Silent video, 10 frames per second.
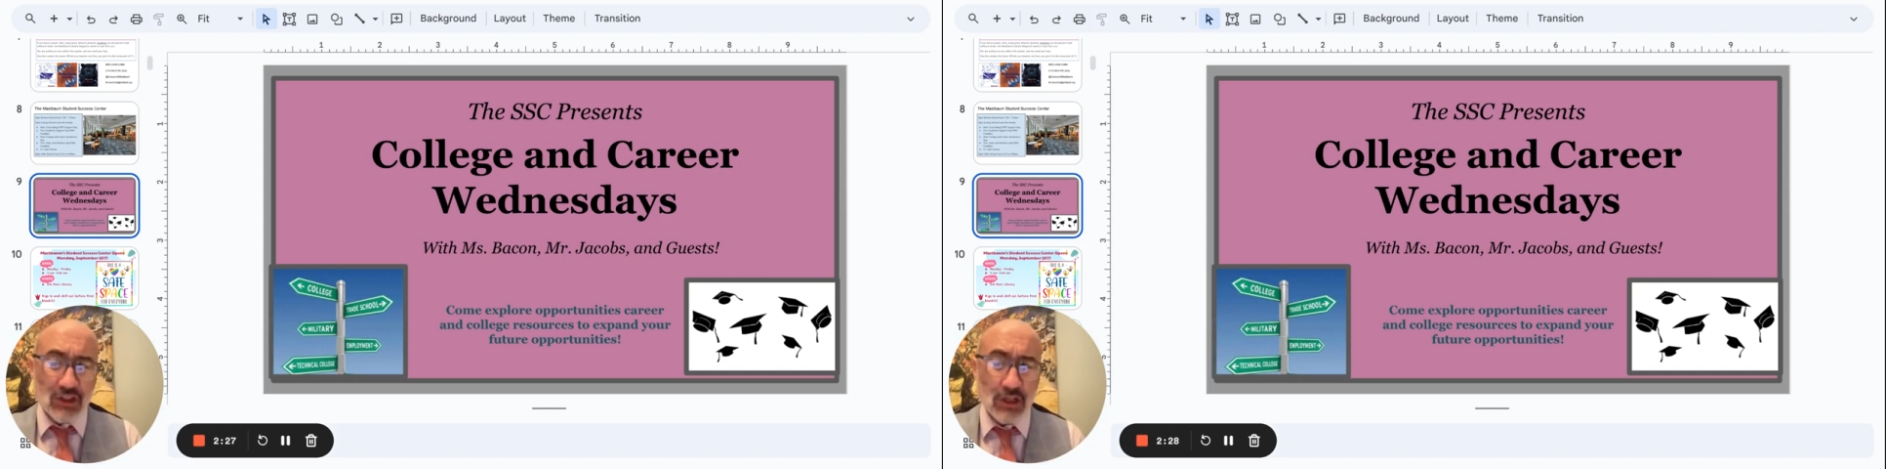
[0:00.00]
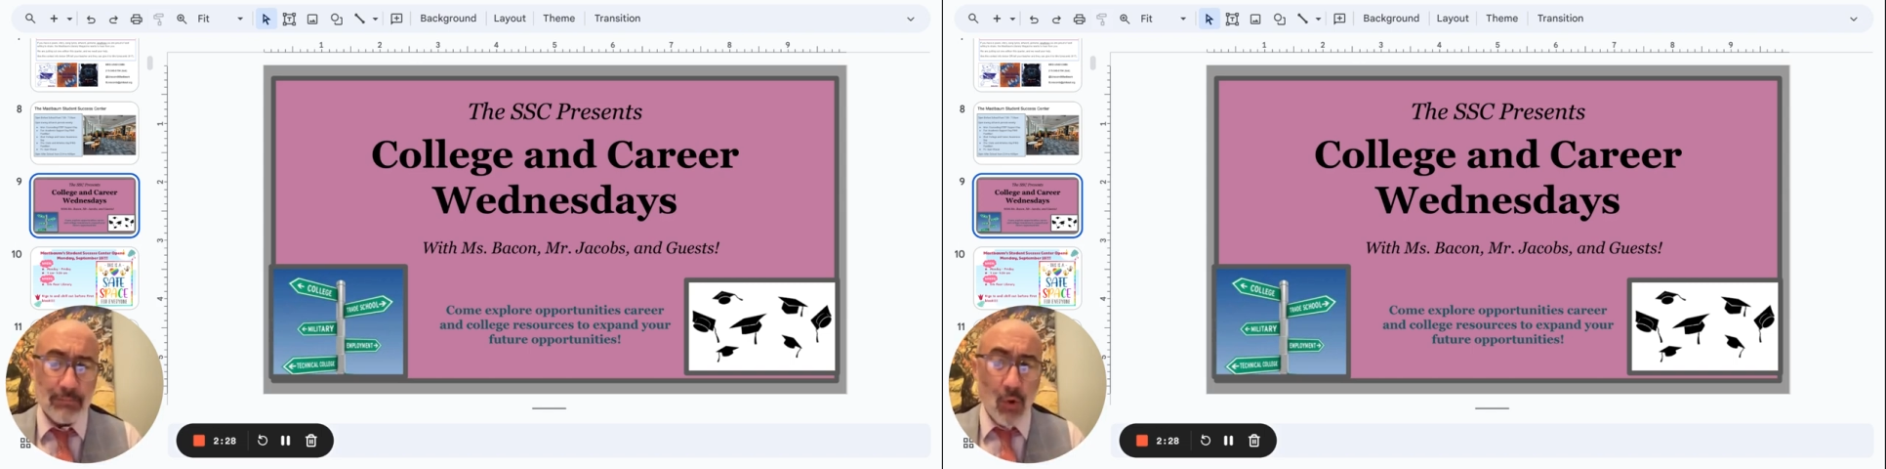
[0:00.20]

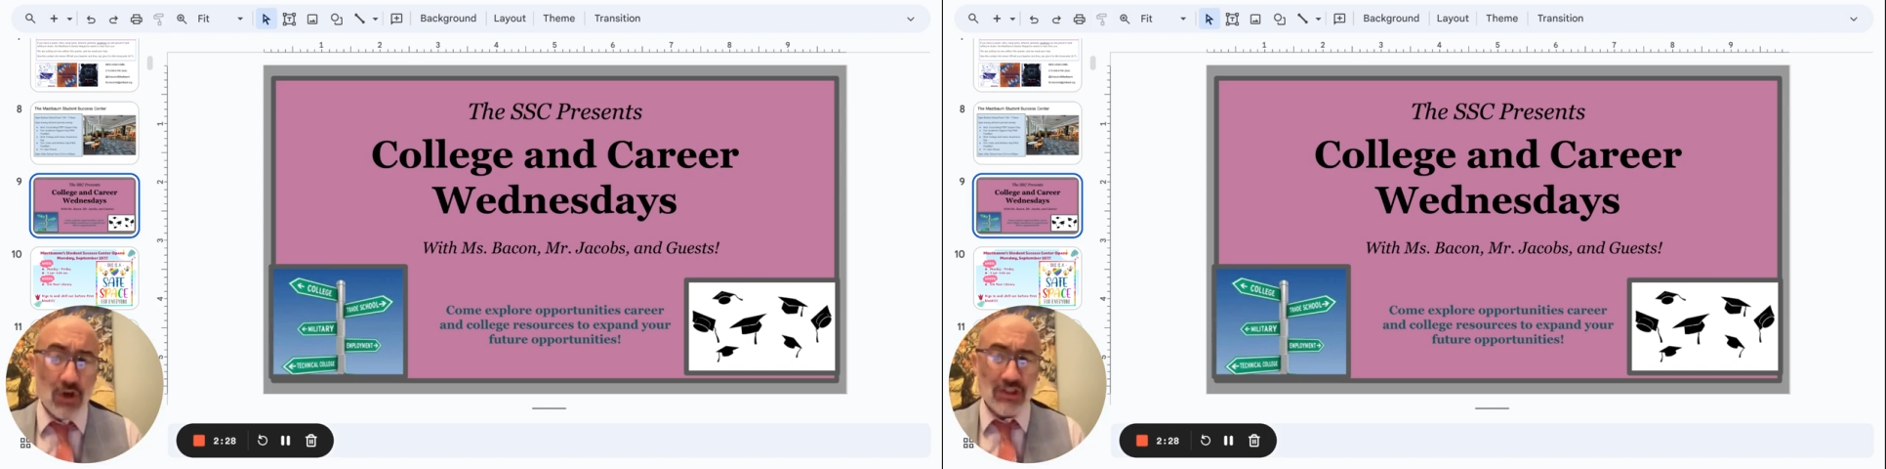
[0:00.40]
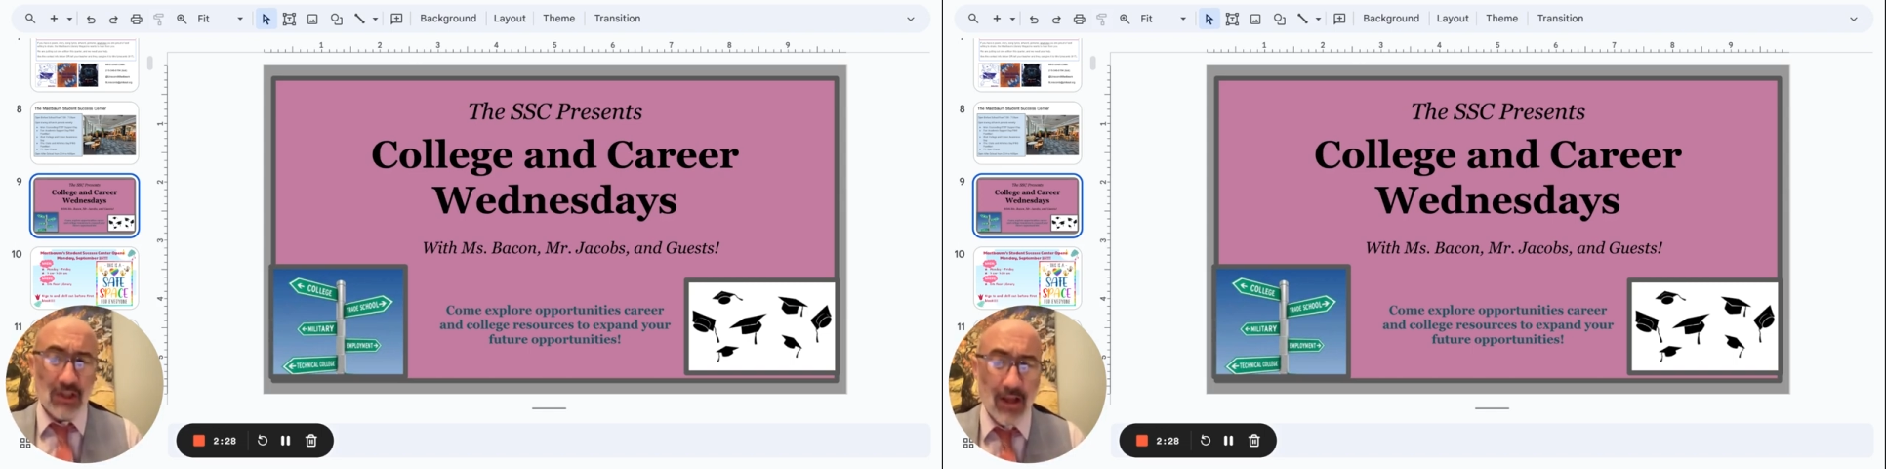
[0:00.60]
some
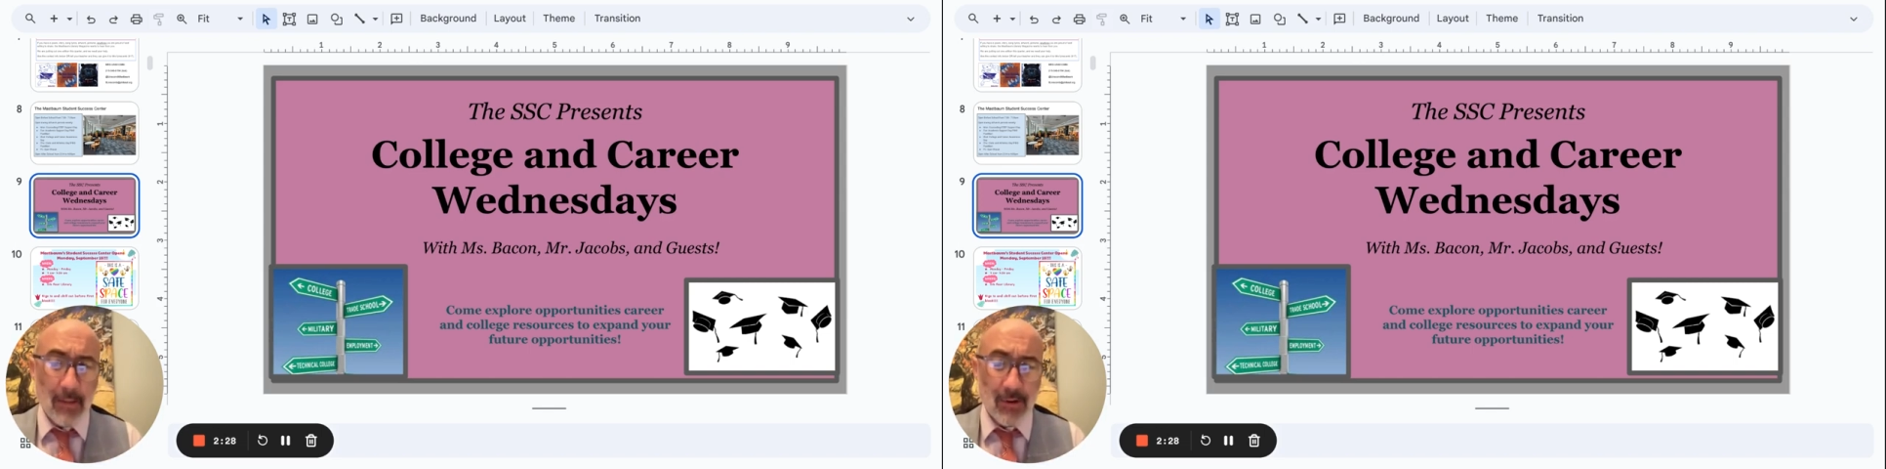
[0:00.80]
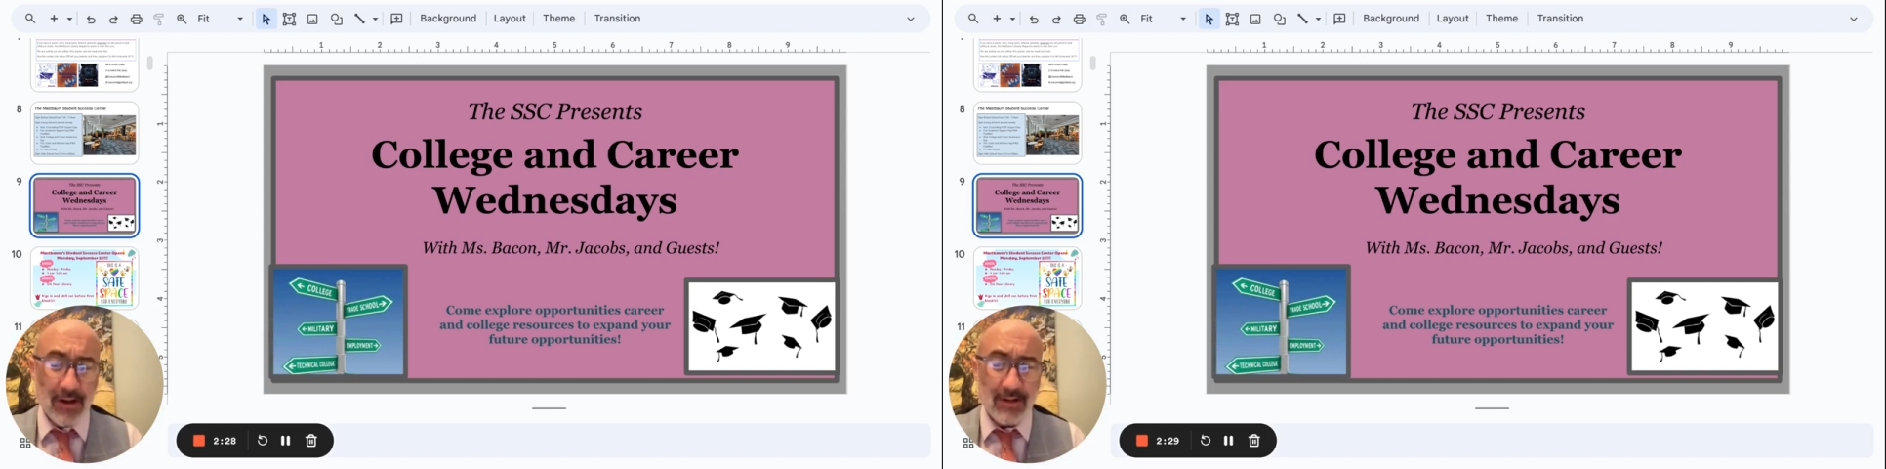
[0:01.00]
more
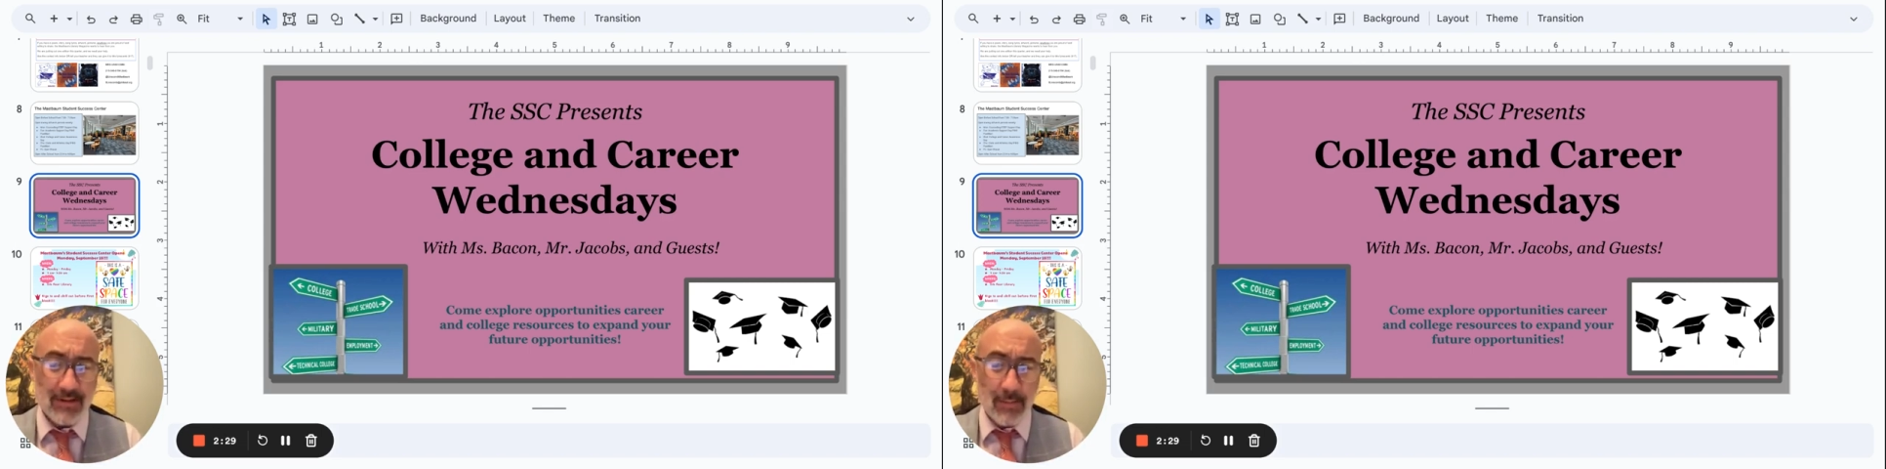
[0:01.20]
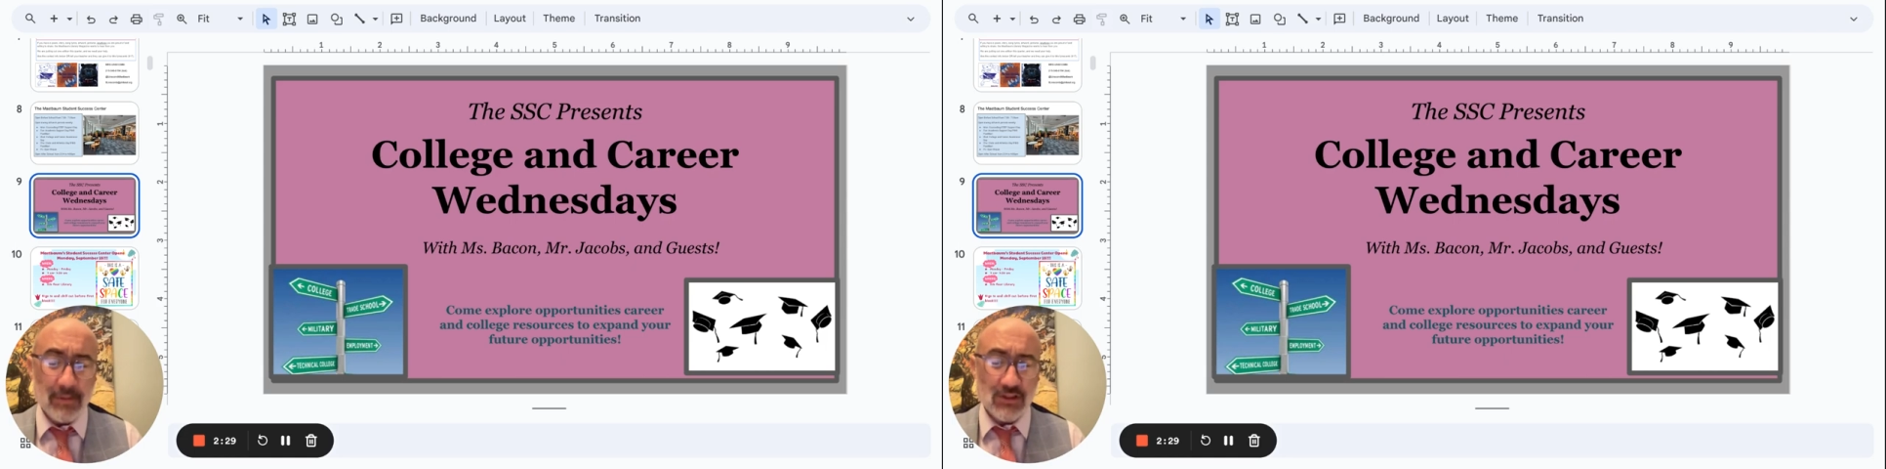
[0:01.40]
celebrity
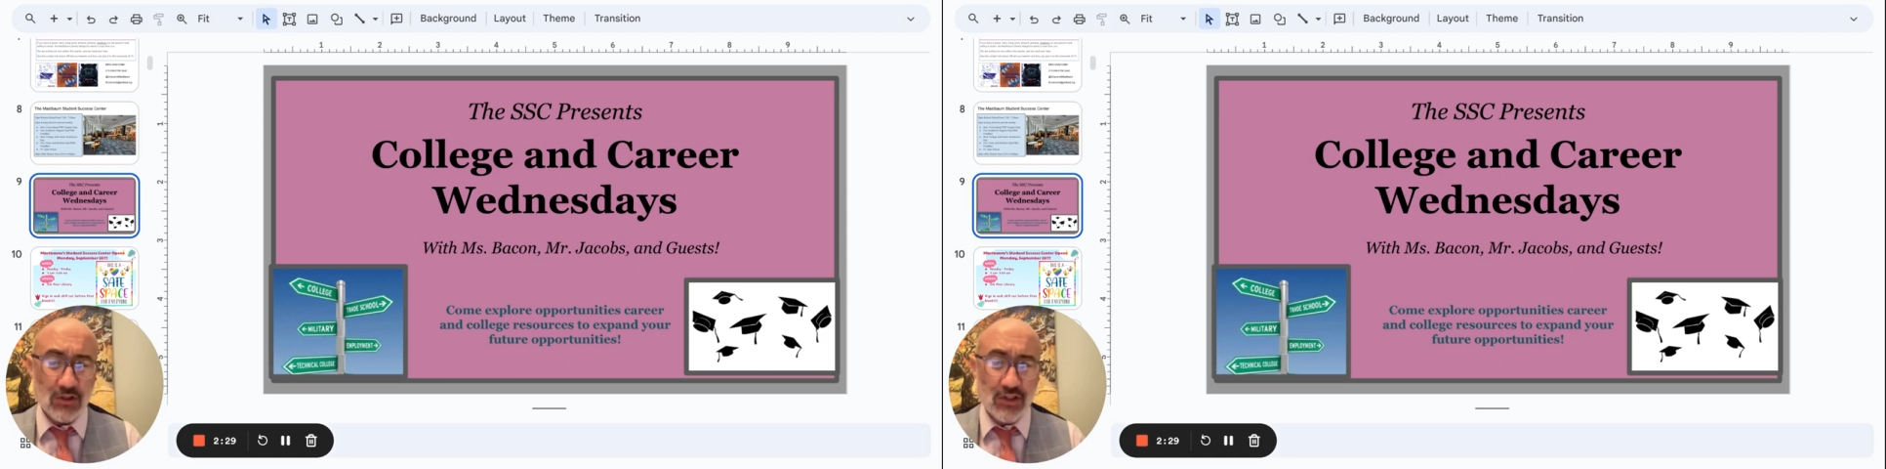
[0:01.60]
than Mr.